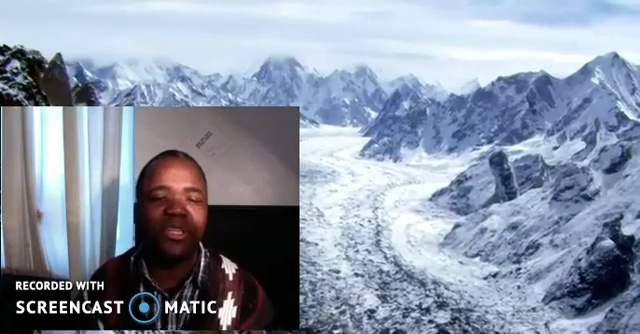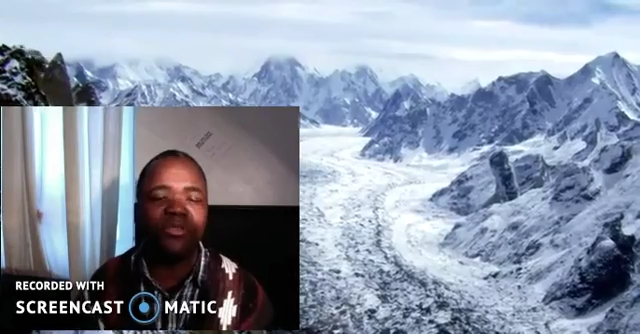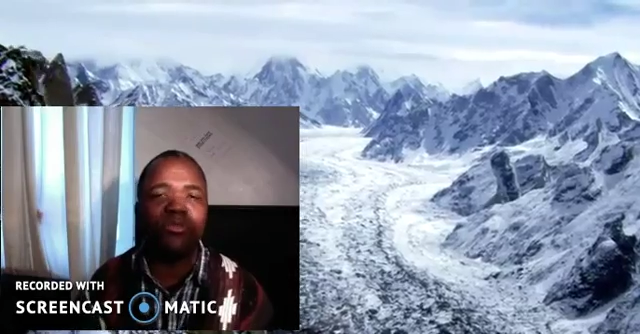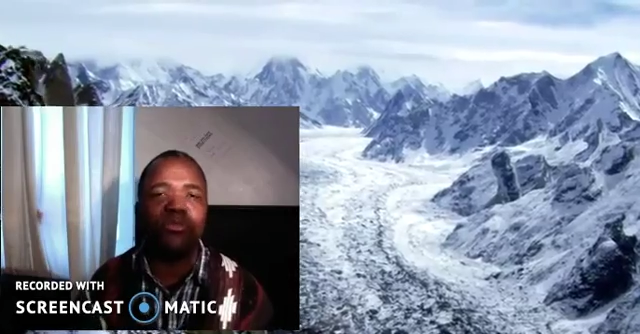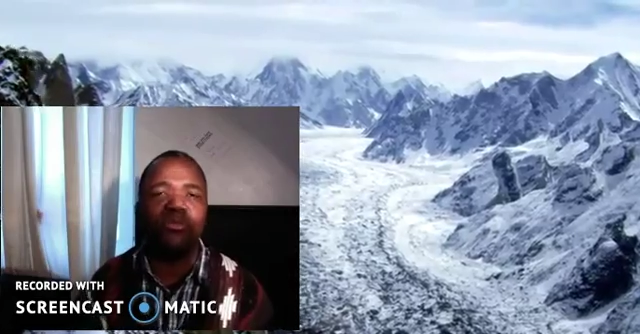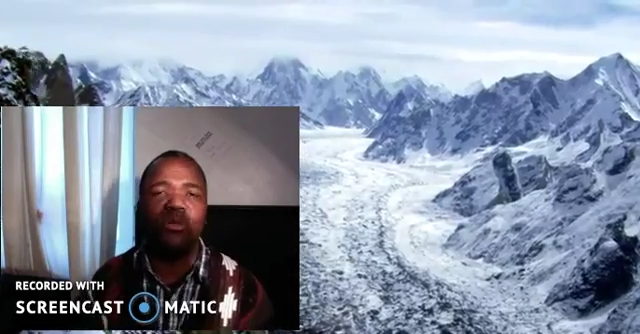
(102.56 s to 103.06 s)
that
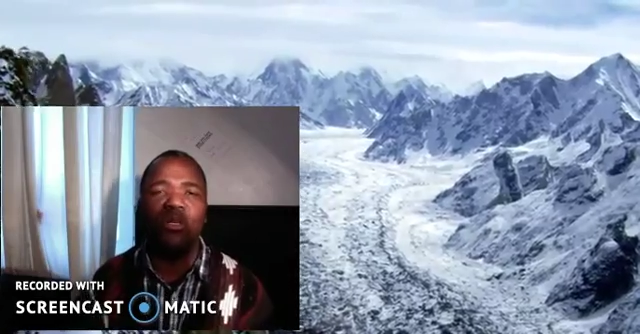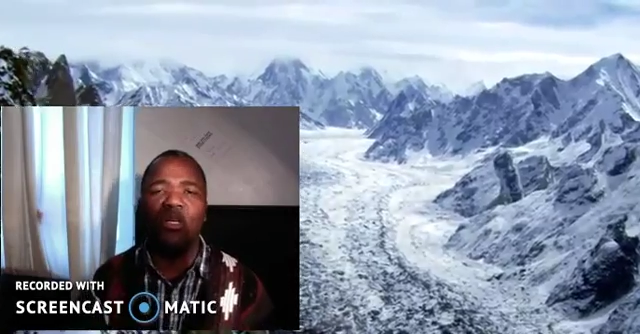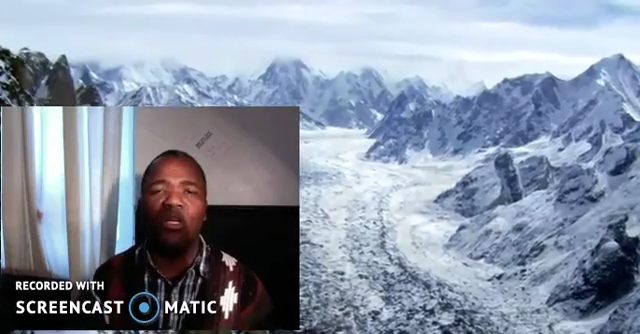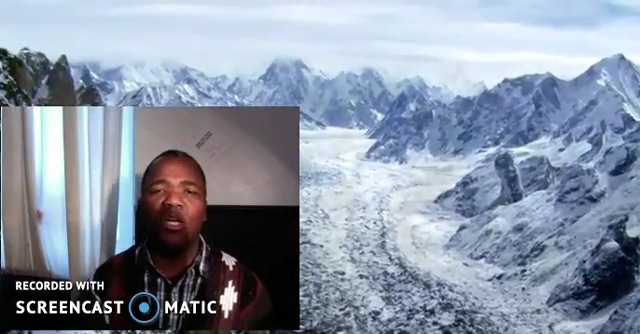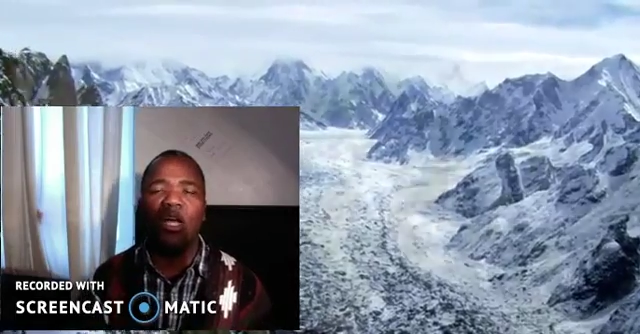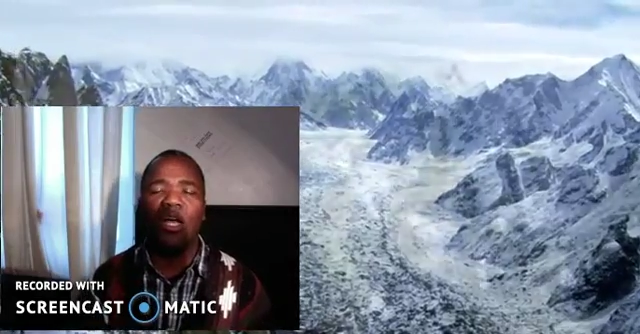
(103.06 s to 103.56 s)
will
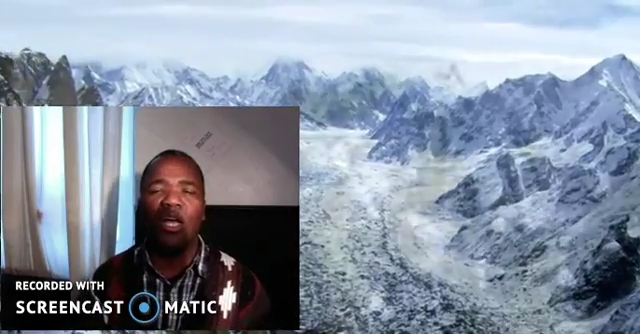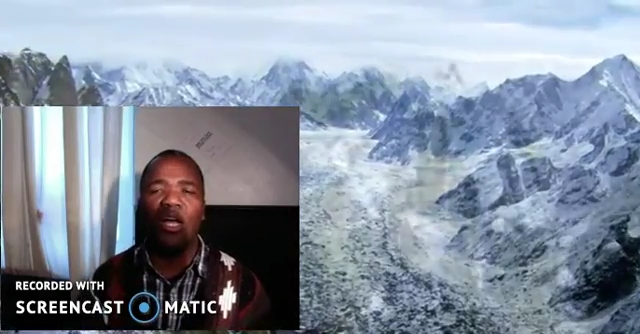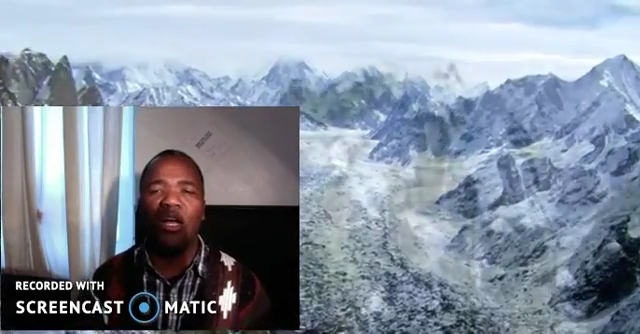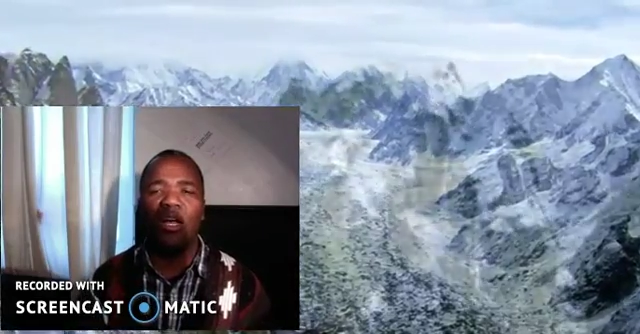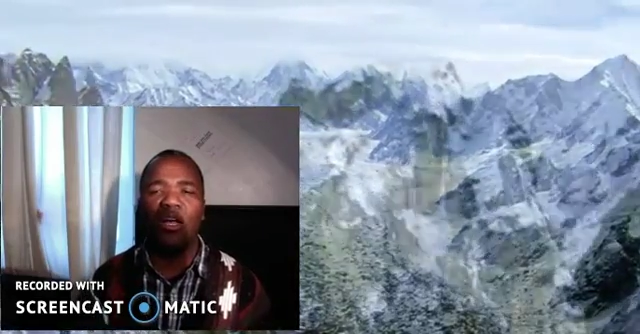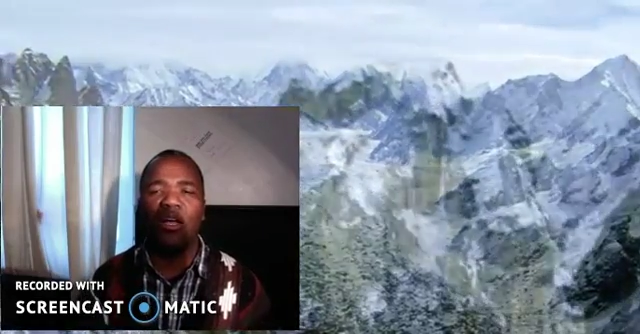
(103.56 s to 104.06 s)

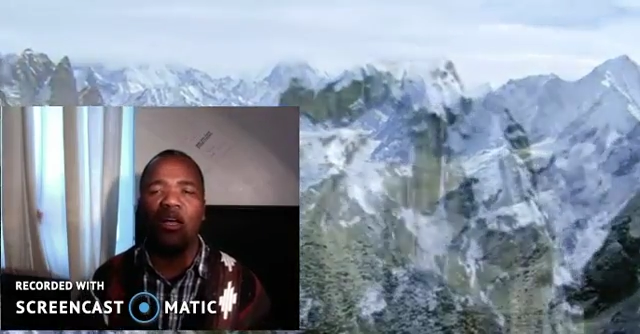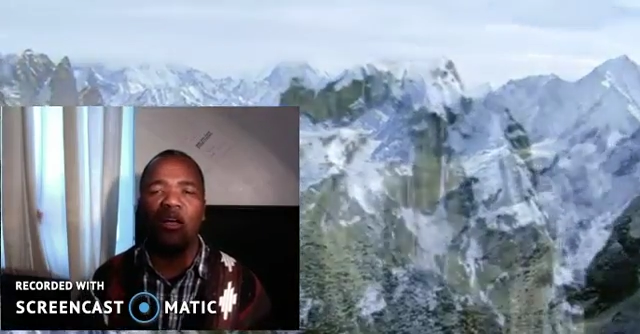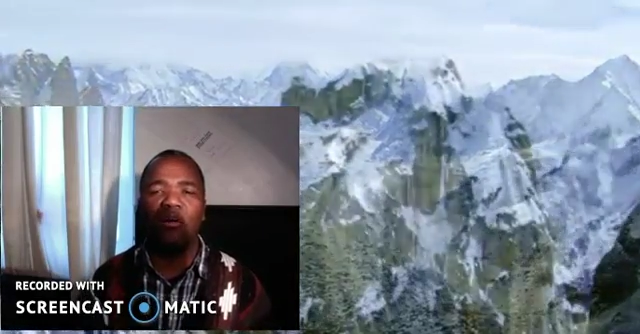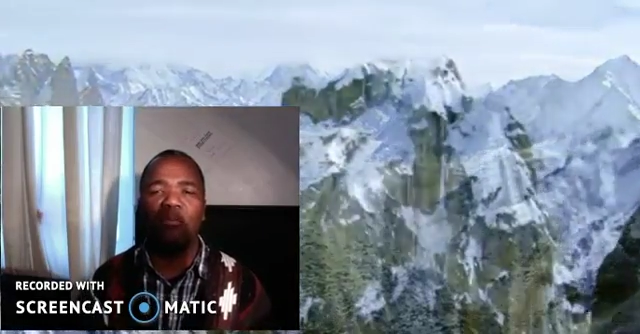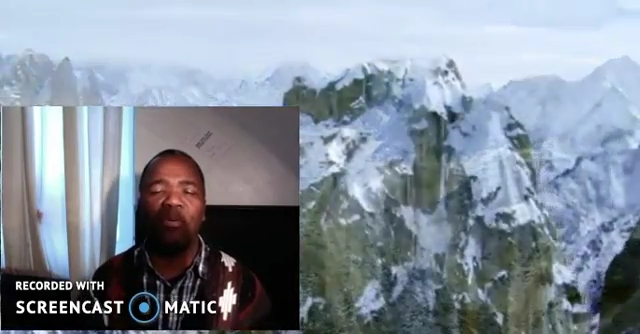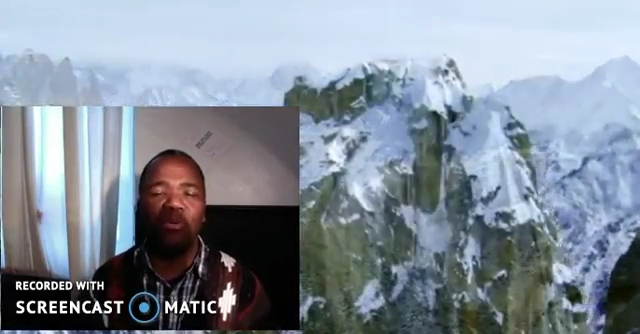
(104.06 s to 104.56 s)

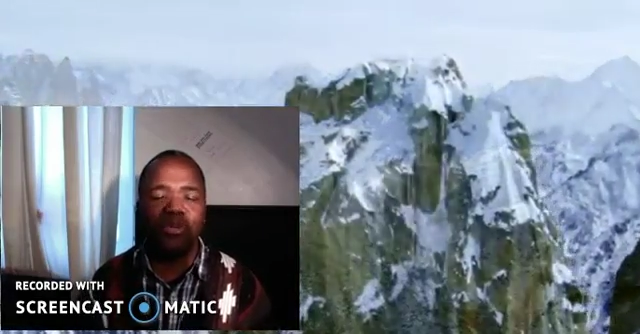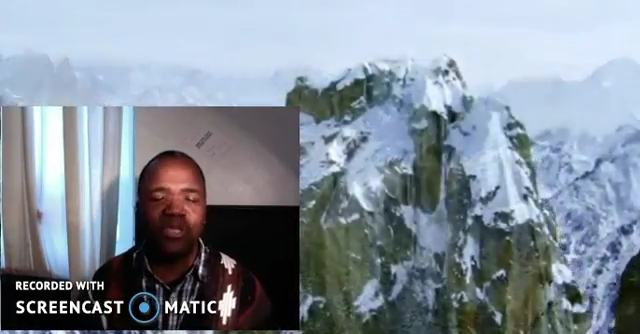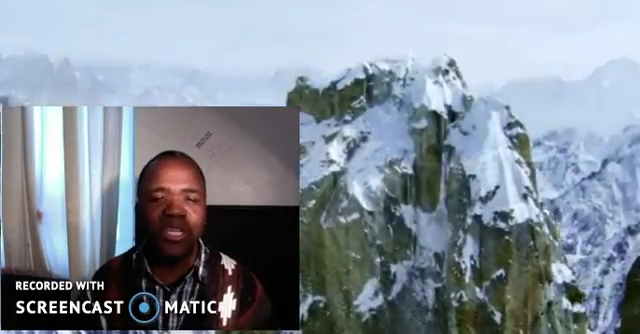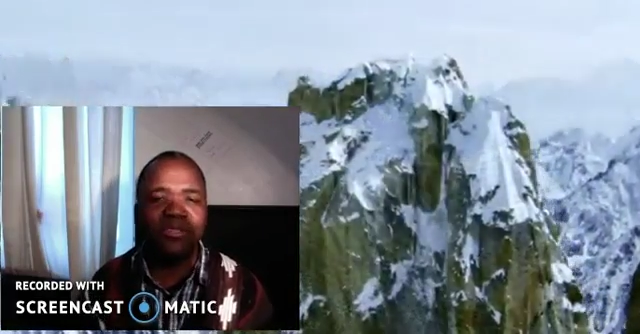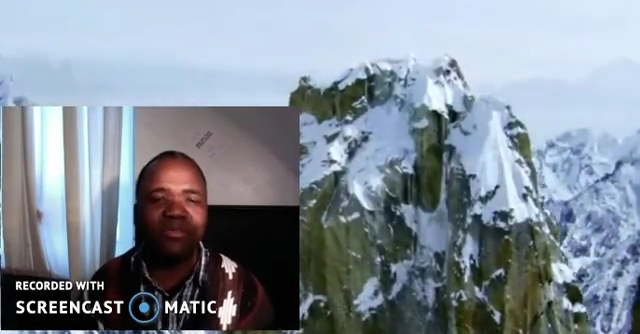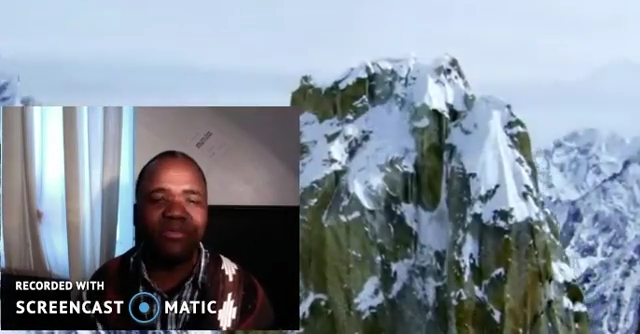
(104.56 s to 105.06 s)
push
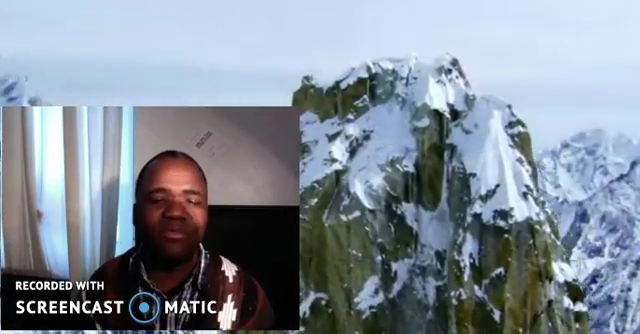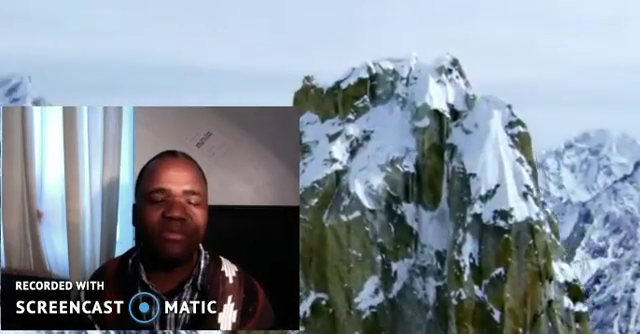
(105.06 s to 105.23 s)
that